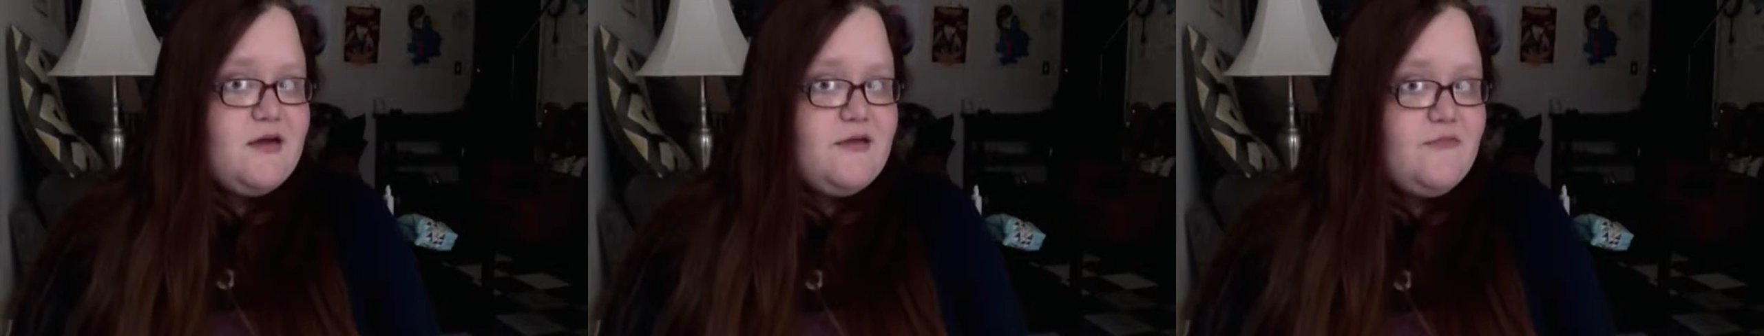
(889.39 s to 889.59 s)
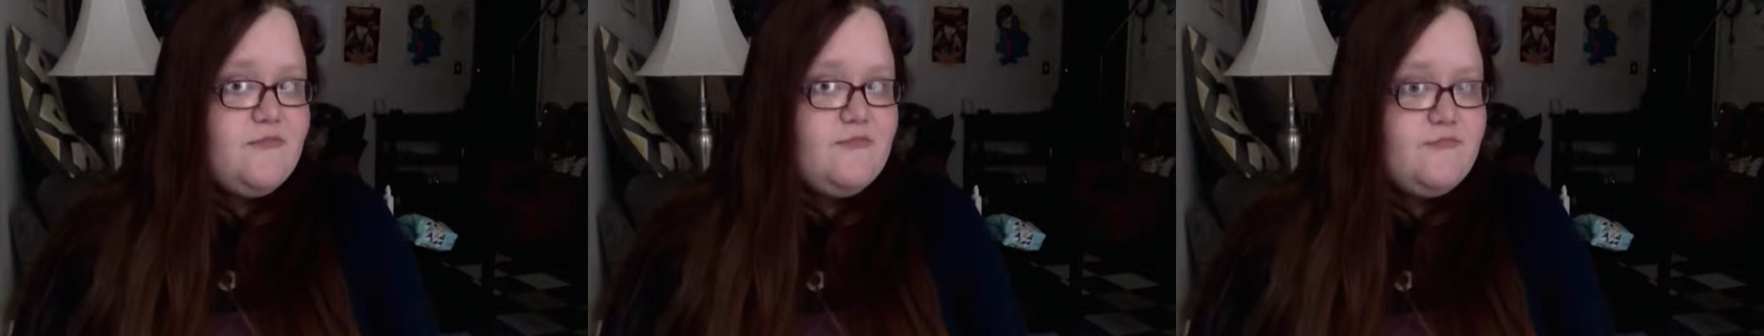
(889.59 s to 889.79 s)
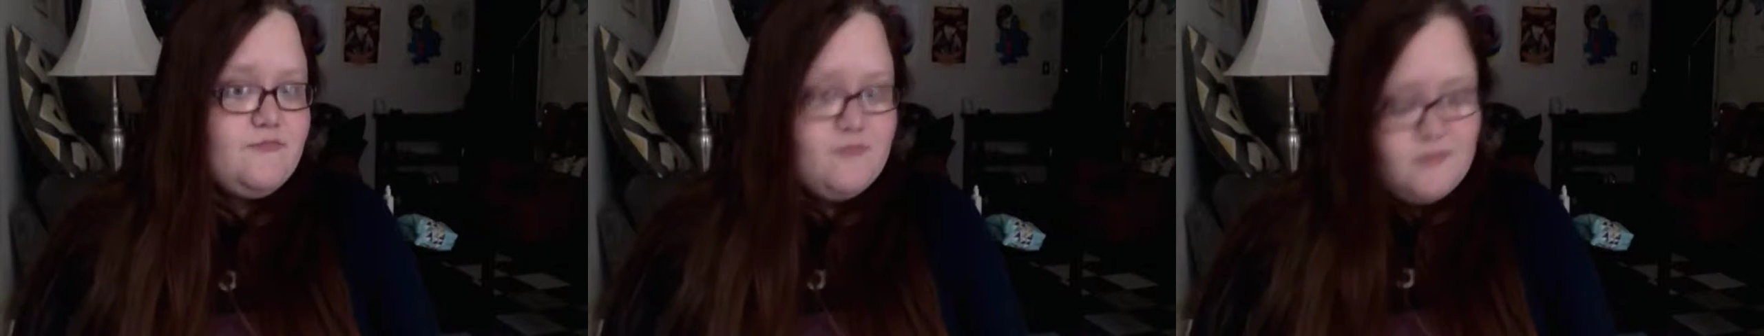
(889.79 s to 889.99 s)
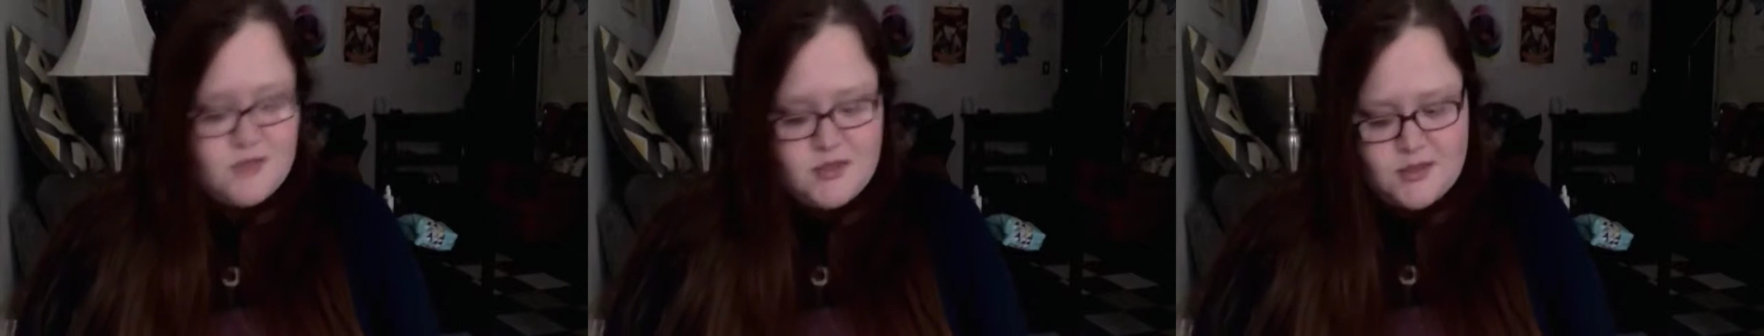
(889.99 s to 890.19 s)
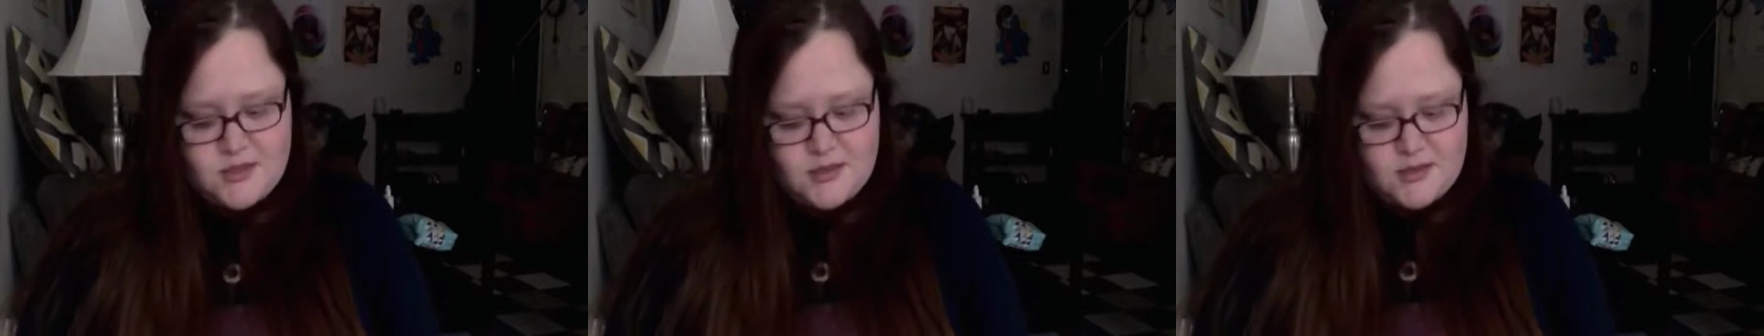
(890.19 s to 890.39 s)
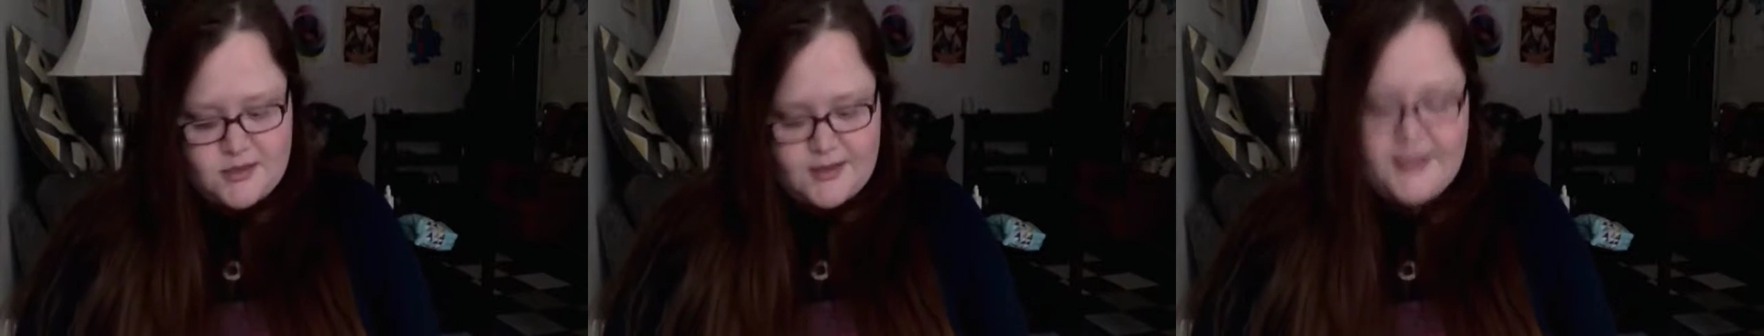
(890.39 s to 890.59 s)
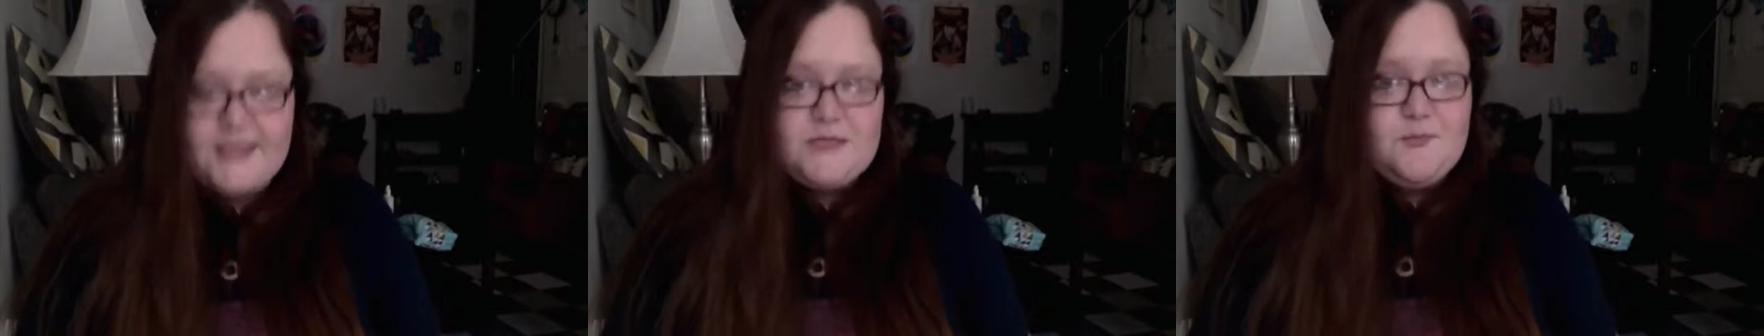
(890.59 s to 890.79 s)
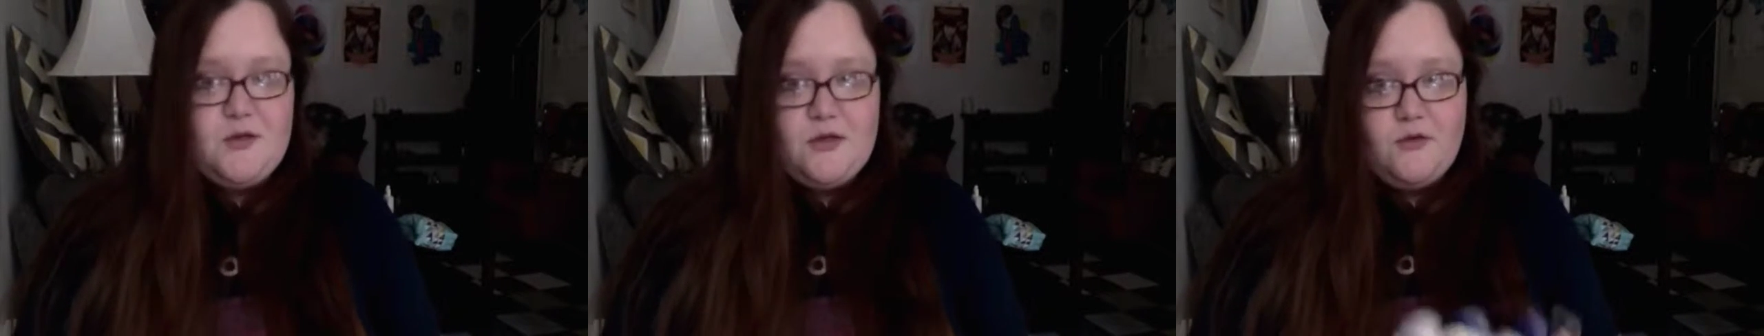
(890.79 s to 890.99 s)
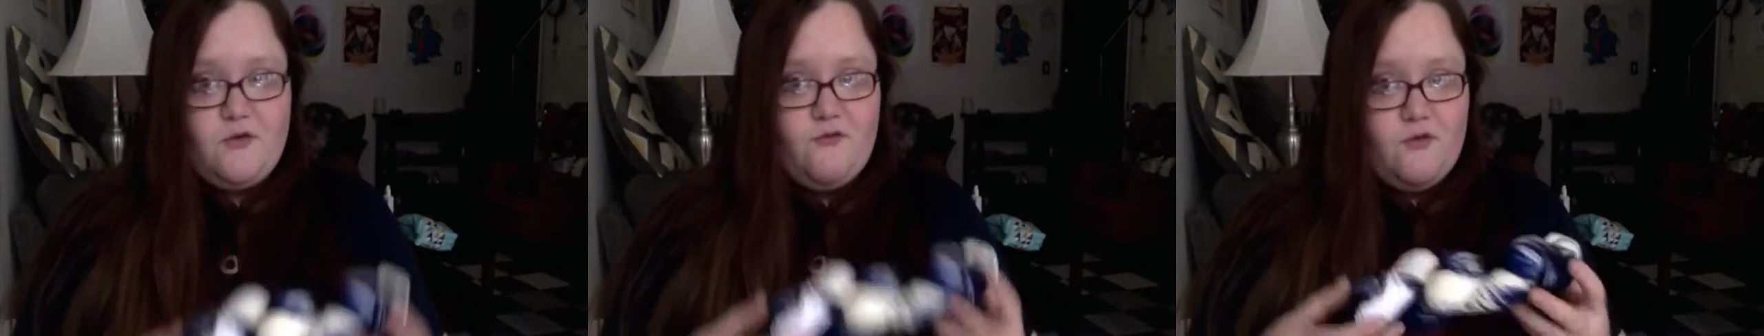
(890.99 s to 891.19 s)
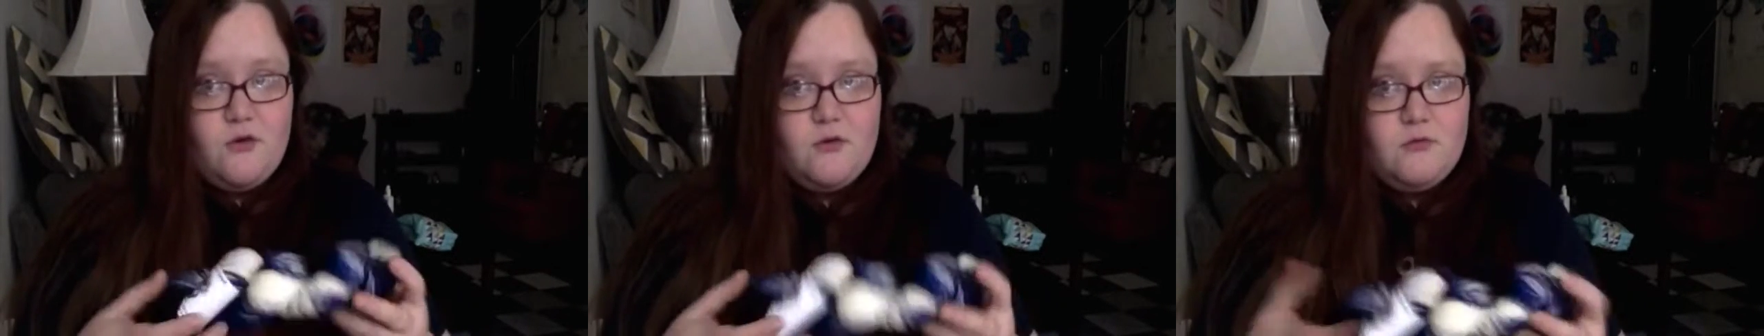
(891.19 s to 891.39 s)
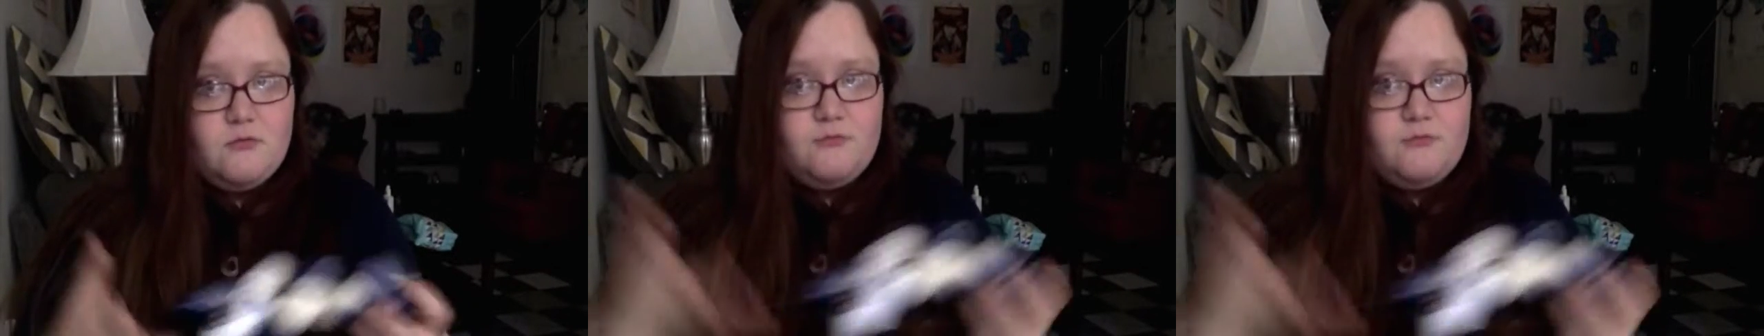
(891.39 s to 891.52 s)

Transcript: it. It's beautiful.